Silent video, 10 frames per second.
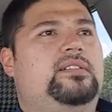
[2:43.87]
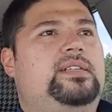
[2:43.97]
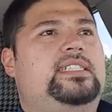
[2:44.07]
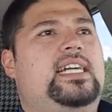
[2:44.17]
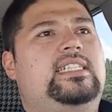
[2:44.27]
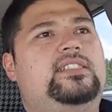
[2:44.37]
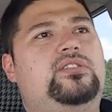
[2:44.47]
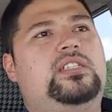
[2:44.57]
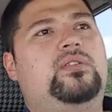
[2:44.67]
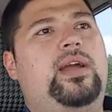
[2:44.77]
He says
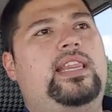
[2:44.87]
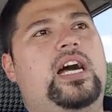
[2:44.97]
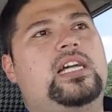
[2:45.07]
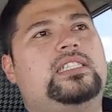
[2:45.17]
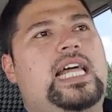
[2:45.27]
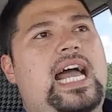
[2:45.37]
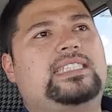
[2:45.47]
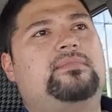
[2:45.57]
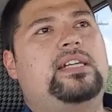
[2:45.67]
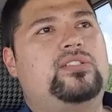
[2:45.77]
usually the weight loss
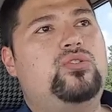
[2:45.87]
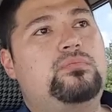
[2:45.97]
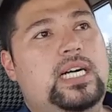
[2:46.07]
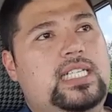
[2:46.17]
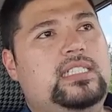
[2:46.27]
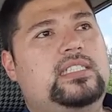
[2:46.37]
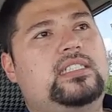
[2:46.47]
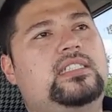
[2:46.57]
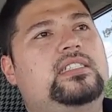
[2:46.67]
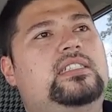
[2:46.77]
lasts about 2
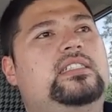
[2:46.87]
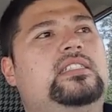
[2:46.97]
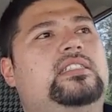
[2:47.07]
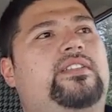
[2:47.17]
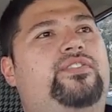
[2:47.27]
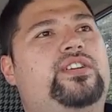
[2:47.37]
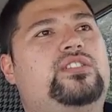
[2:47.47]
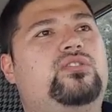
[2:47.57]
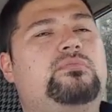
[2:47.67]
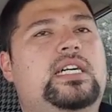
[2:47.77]
months. The
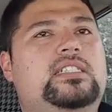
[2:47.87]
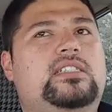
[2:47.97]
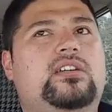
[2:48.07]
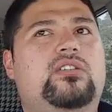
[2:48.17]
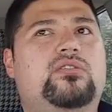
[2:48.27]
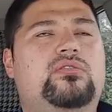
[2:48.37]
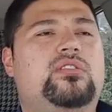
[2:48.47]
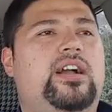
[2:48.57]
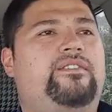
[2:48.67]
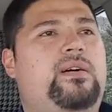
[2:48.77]
first 2 months, so
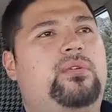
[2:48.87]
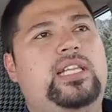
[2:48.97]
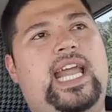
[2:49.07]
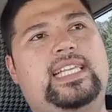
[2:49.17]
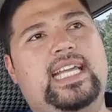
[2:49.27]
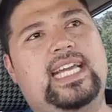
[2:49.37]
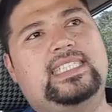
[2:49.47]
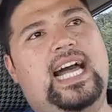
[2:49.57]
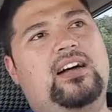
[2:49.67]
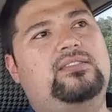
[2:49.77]
if I'm only 8
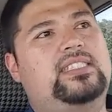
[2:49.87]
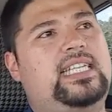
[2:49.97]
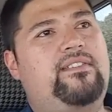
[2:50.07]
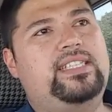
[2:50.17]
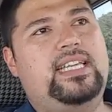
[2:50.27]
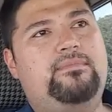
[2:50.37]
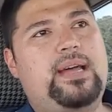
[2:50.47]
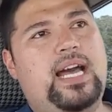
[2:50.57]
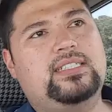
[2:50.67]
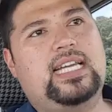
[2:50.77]
days out, 17
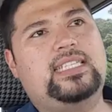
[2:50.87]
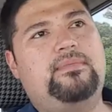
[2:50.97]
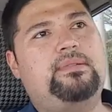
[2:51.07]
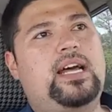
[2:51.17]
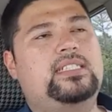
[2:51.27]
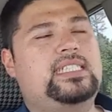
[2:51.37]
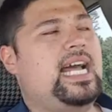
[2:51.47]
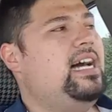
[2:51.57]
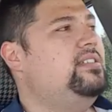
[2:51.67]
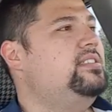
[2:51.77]
pounds, 18 pounds
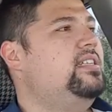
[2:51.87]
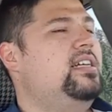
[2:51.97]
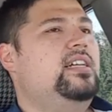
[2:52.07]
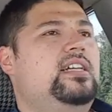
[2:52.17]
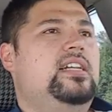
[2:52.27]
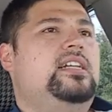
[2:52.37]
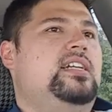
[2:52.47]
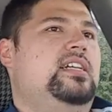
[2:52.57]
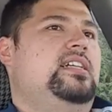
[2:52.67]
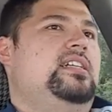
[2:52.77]
down,
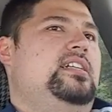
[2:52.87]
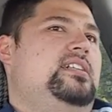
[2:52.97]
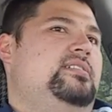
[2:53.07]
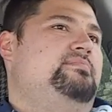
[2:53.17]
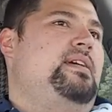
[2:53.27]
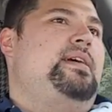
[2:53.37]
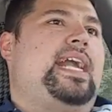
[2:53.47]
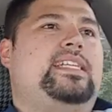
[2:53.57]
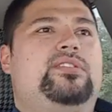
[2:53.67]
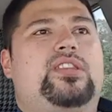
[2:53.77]
maybe I
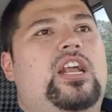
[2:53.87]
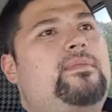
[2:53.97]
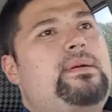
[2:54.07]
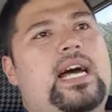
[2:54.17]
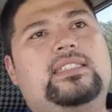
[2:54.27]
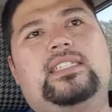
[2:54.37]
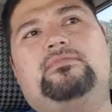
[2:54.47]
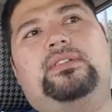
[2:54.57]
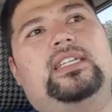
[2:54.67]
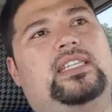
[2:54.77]
can do 30 pounds this
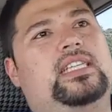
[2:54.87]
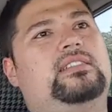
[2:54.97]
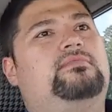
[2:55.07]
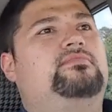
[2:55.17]
month, and